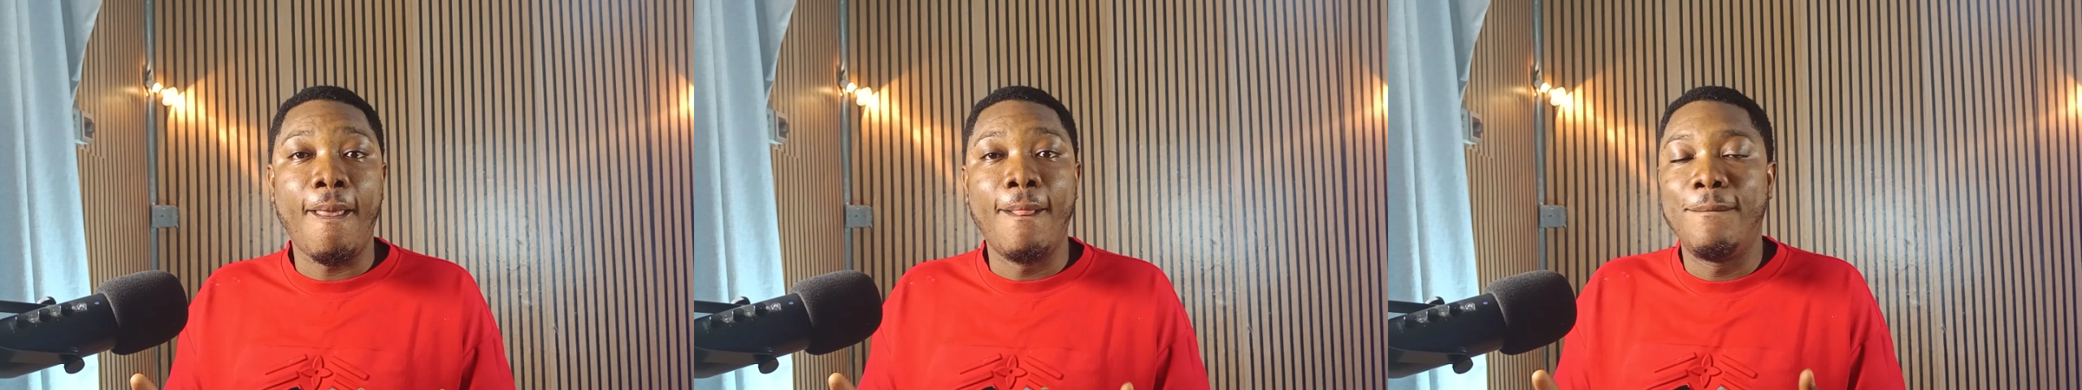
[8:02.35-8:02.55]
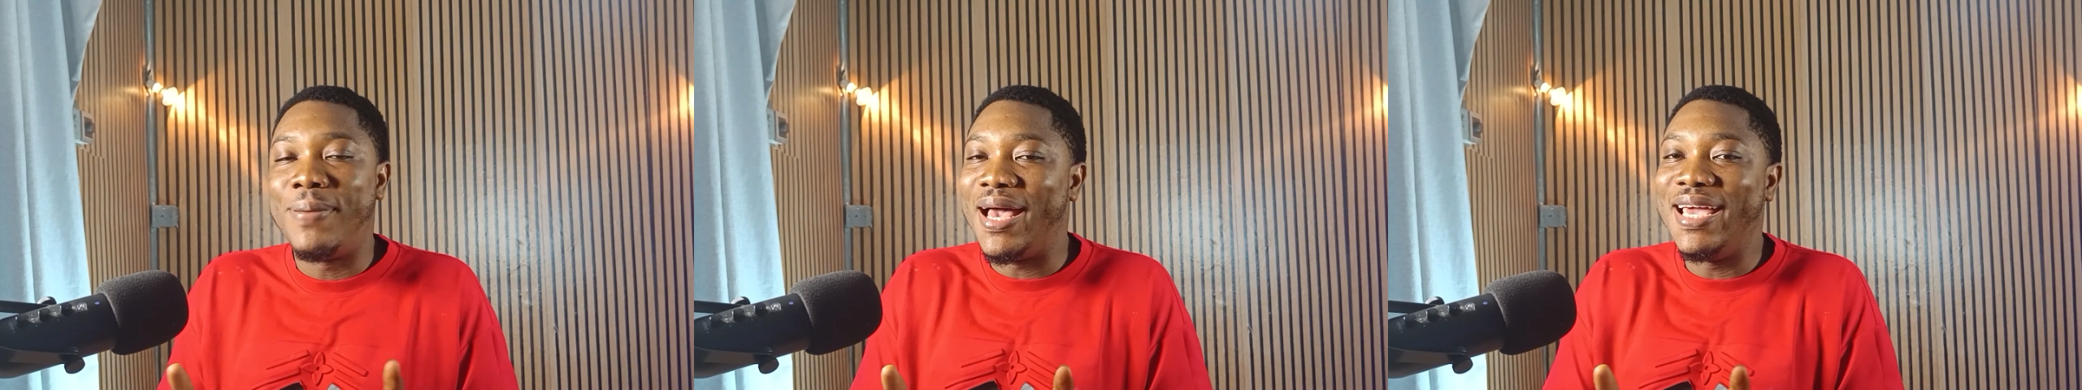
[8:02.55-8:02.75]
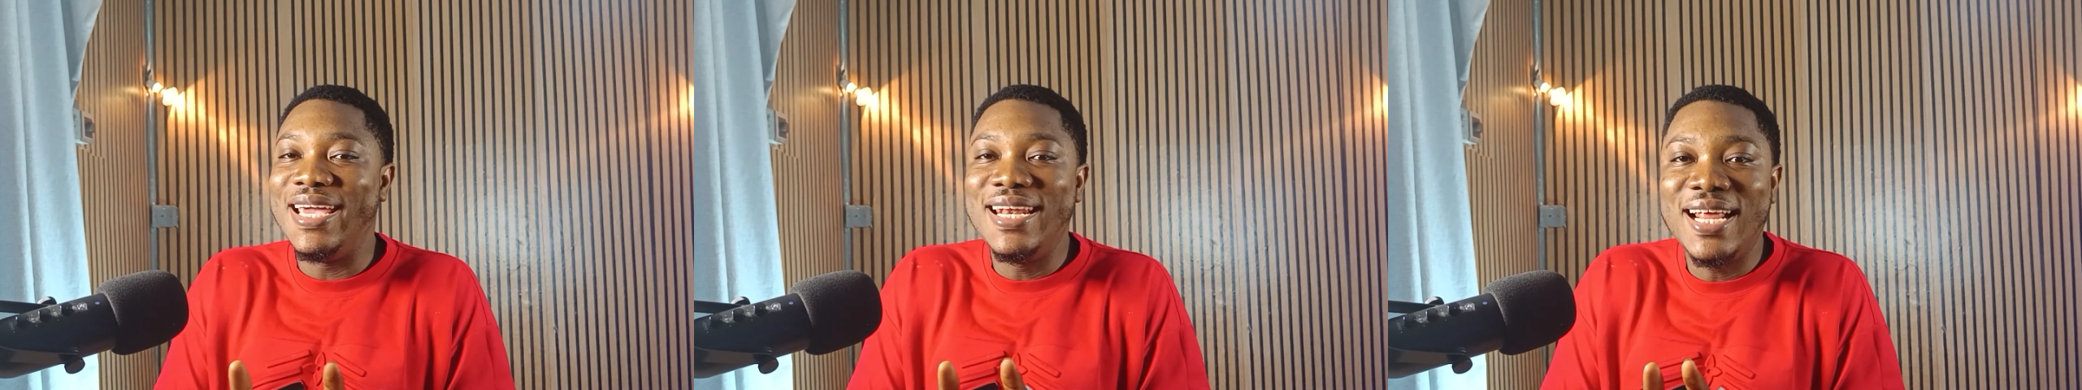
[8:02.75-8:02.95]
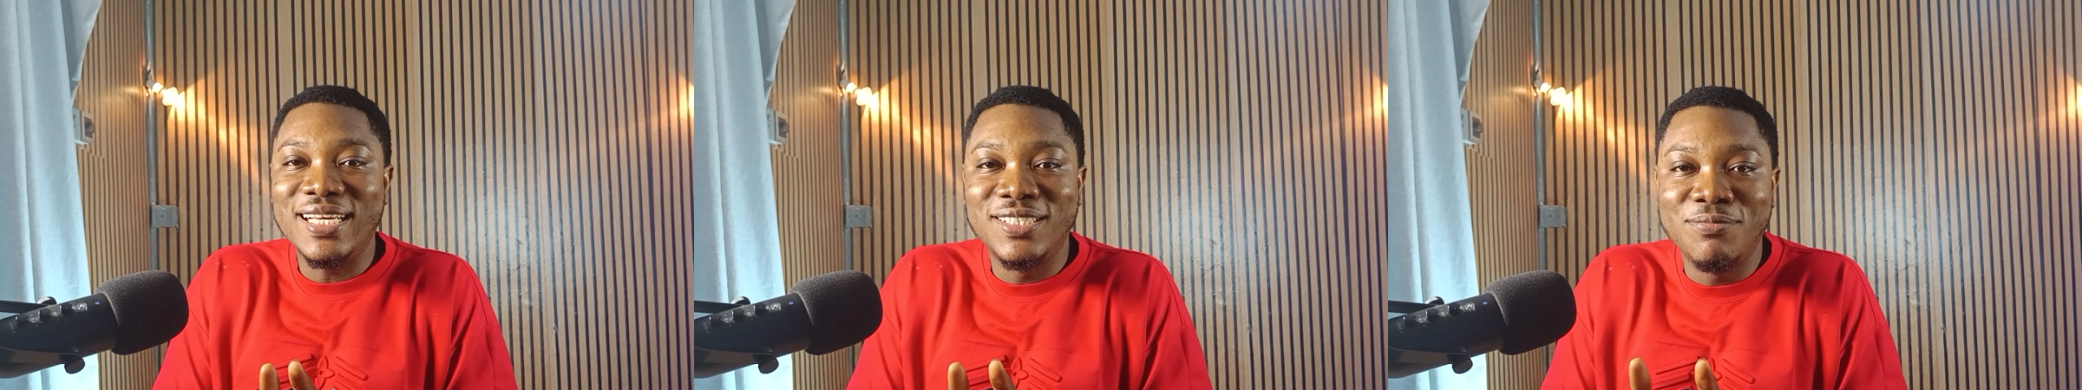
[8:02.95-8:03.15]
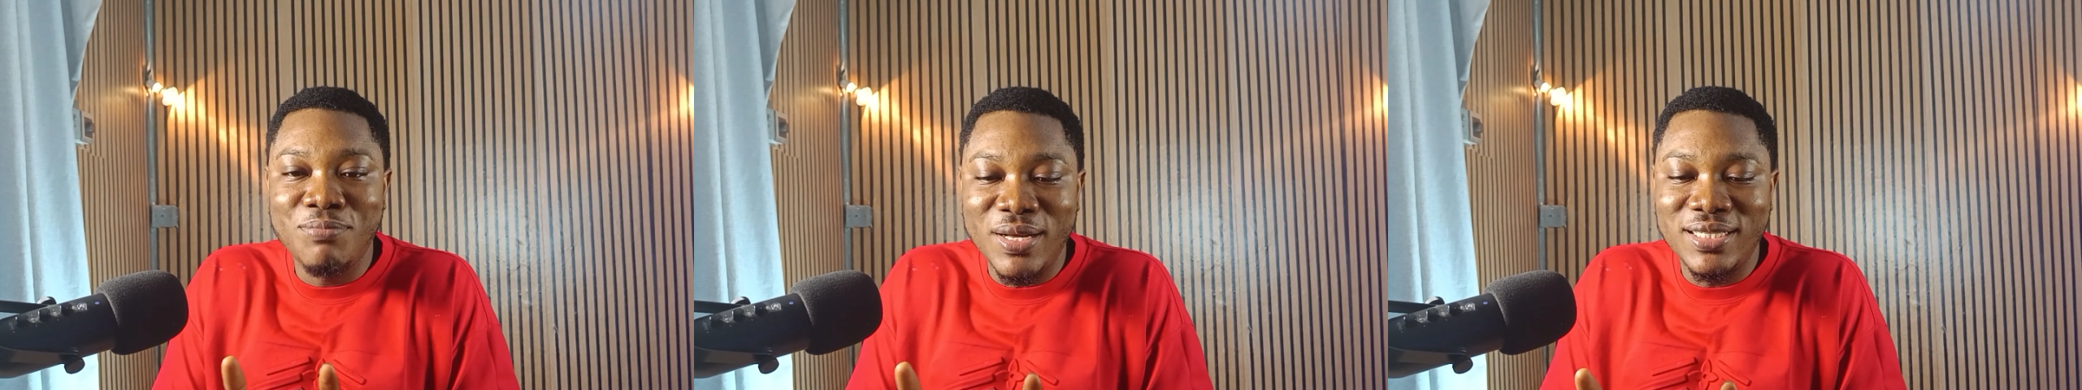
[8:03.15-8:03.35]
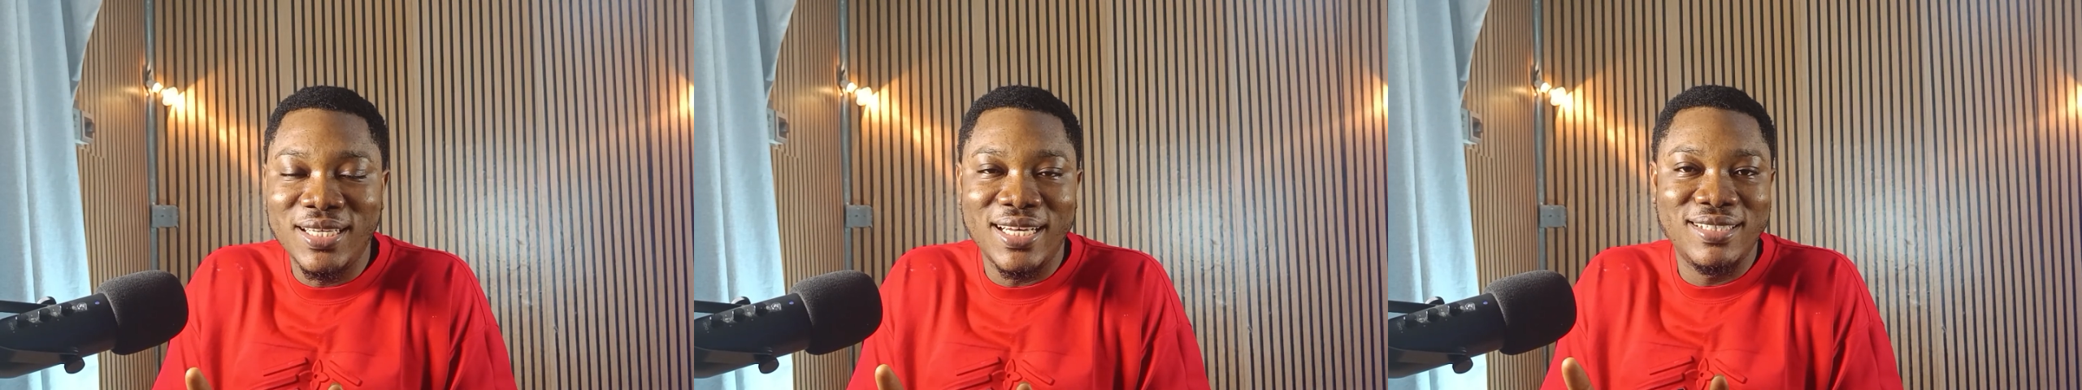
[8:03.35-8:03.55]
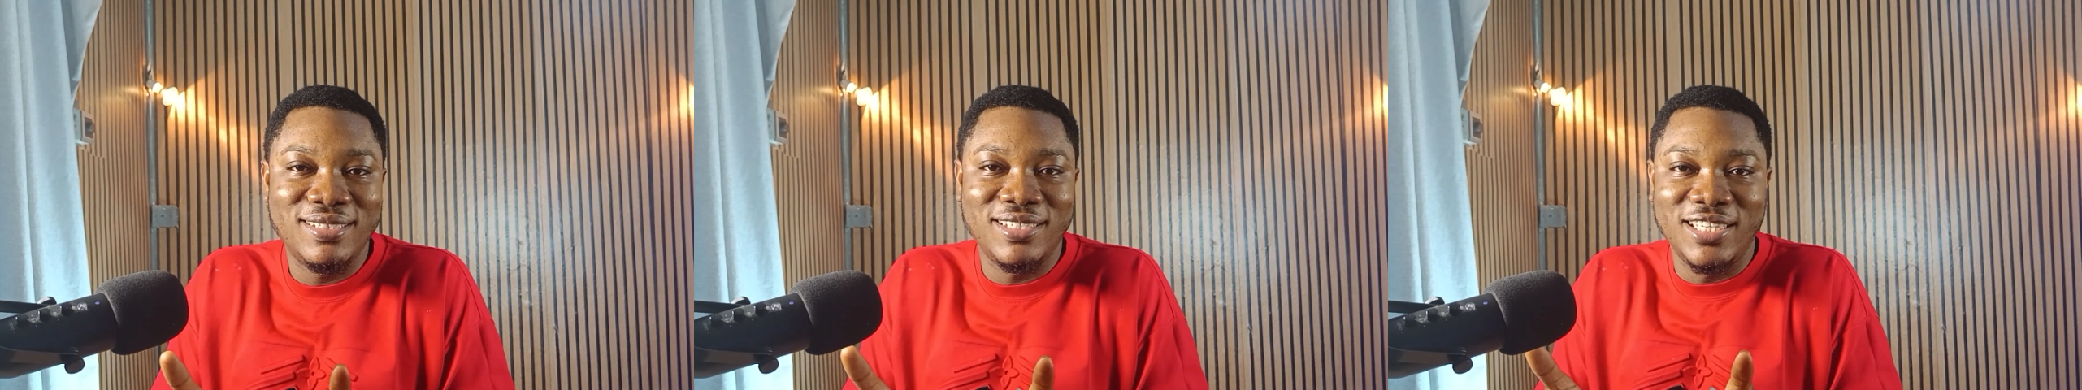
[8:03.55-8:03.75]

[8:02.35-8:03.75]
But in as much as